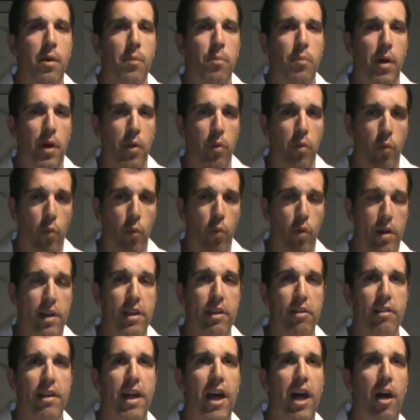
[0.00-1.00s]
but we're
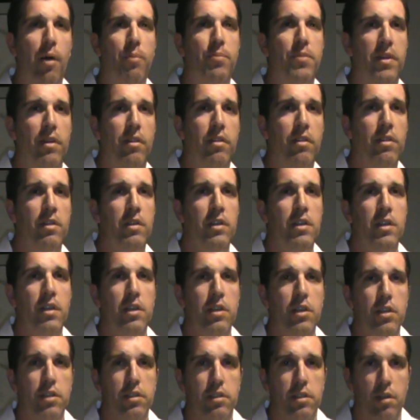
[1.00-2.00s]
here to help you.
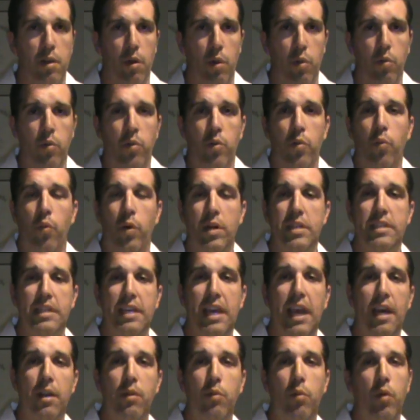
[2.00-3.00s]
So once
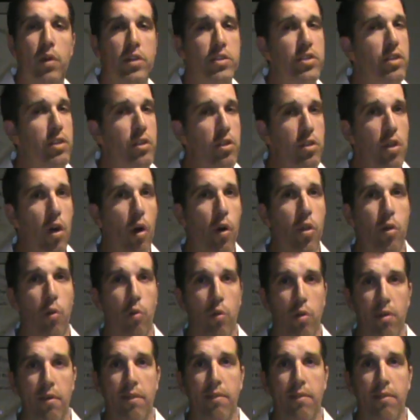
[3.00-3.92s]
again, I want you to know that we're